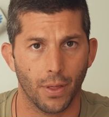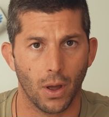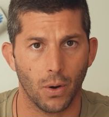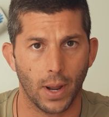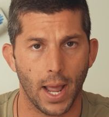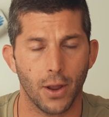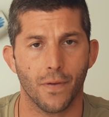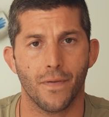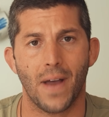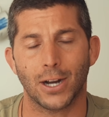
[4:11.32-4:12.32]
Okay, your
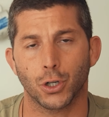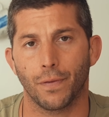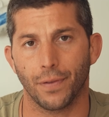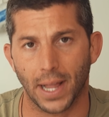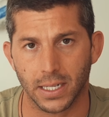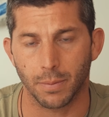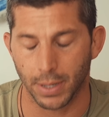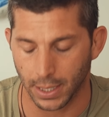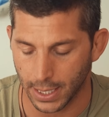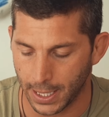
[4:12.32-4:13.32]
fascial
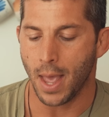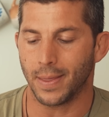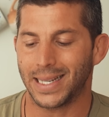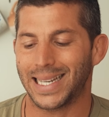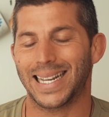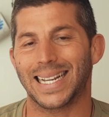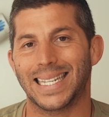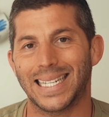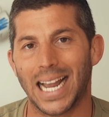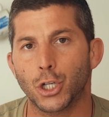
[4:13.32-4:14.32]
flexibility. This is an
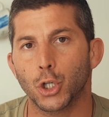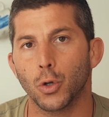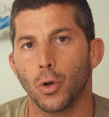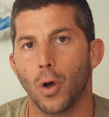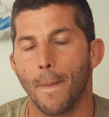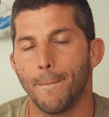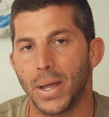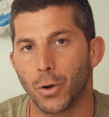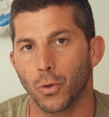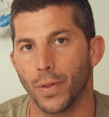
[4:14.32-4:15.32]
essential
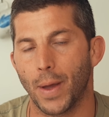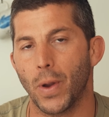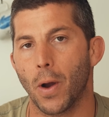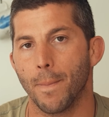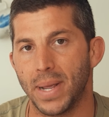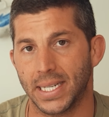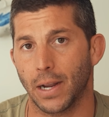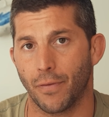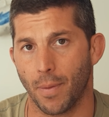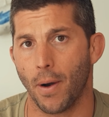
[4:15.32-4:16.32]
mineral that we are
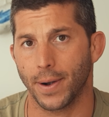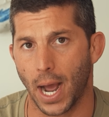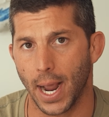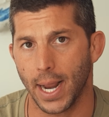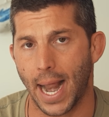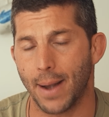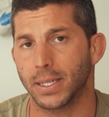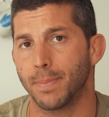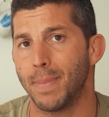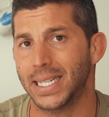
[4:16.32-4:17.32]
missing from our diet, and
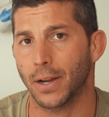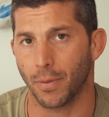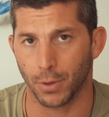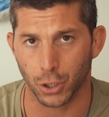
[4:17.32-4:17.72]
it's missing from the